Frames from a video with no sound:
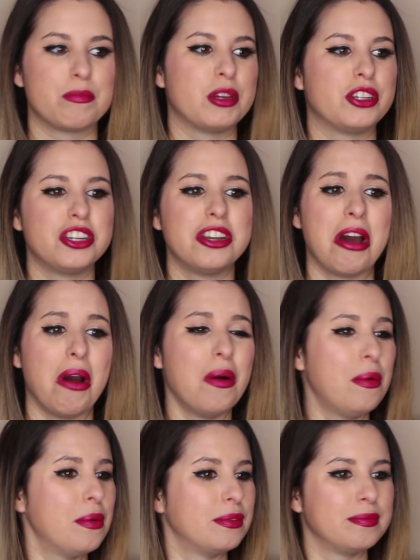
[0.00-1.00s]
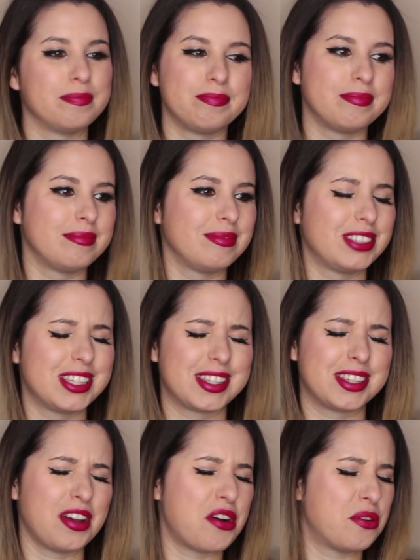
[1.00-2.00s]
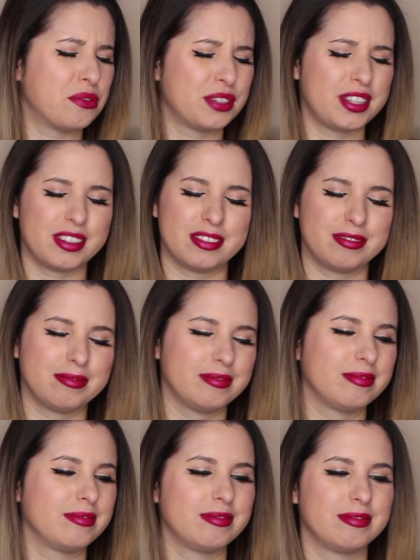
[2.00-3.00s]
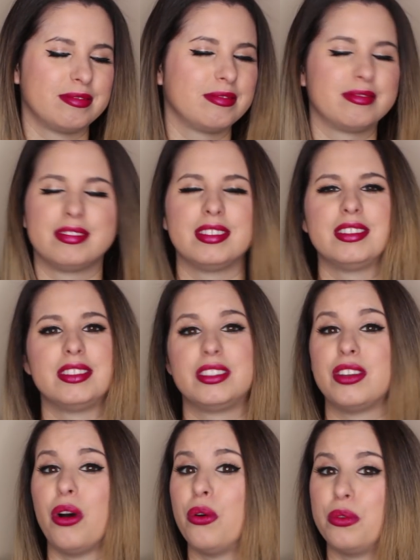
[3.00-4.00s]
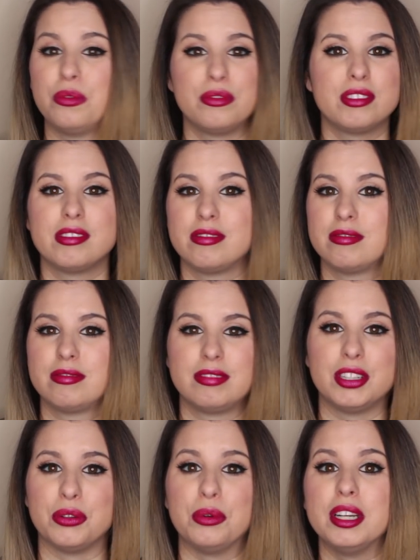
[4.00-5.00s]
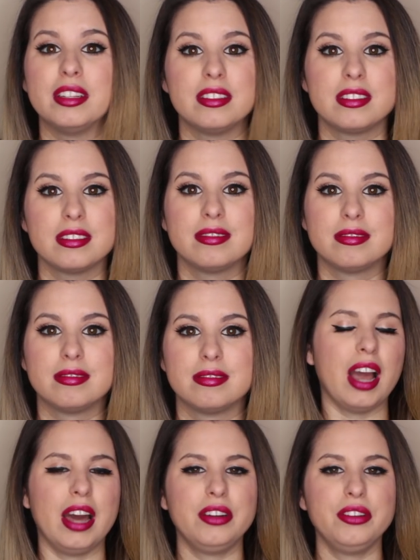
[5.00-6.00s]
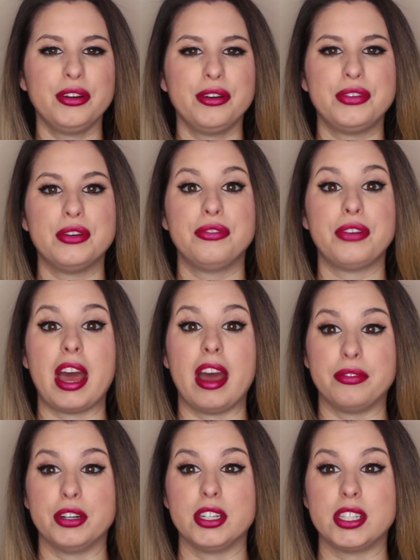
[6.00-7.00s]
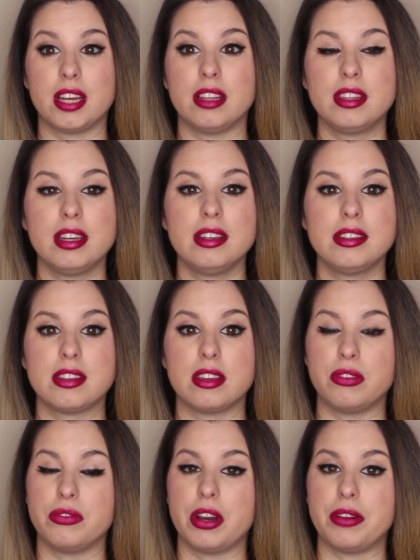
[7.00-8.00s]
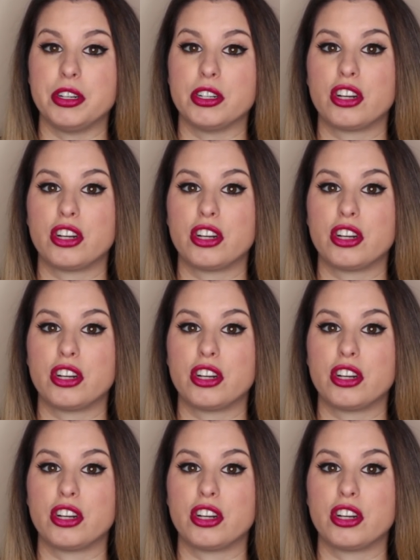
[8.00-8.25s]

Bitch, no. Just don't. Don't do it. I don't know if you've ever done this, if you've ever